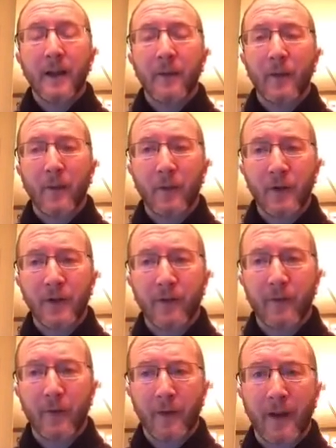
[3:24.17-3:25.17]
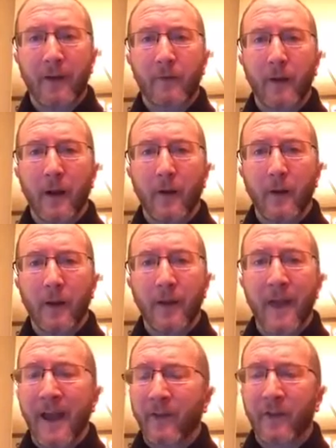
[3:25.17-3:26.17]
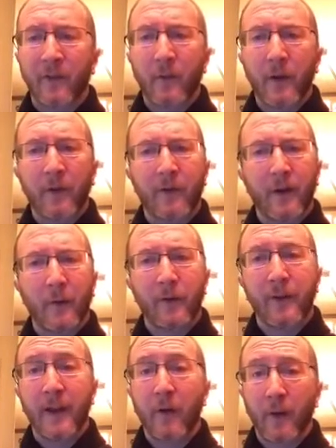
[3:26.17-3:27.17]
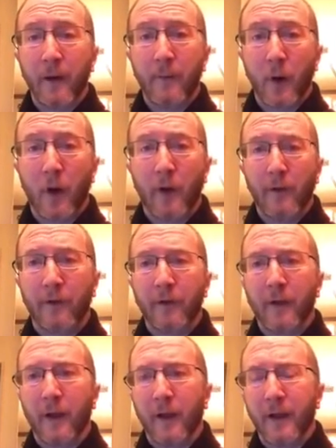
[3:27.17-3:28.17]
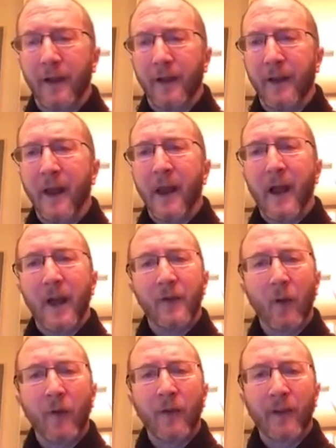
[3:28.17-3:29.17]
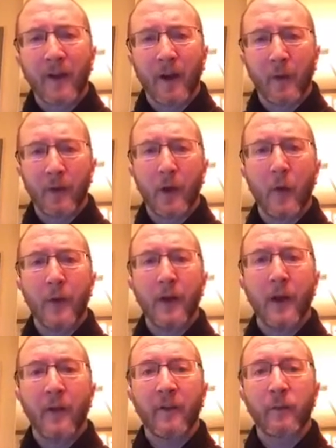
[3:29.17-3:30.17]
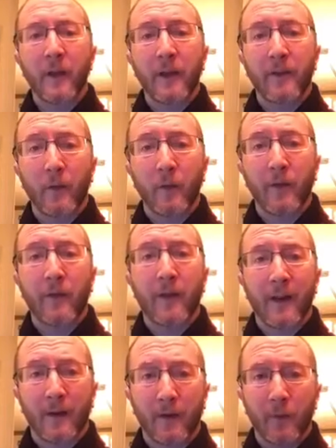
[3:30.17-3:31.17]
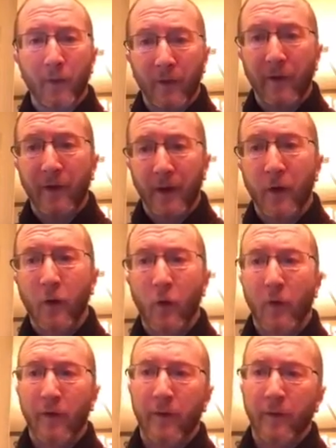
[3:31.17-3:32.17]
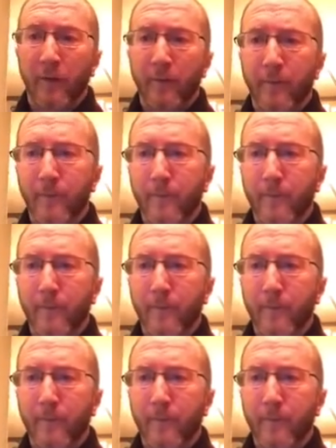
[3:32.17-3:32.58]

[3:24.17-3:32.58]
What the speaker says: in preparation for their next round, in that situation, I would take great pause. And I don't think that I would go in guns blazing with the second course.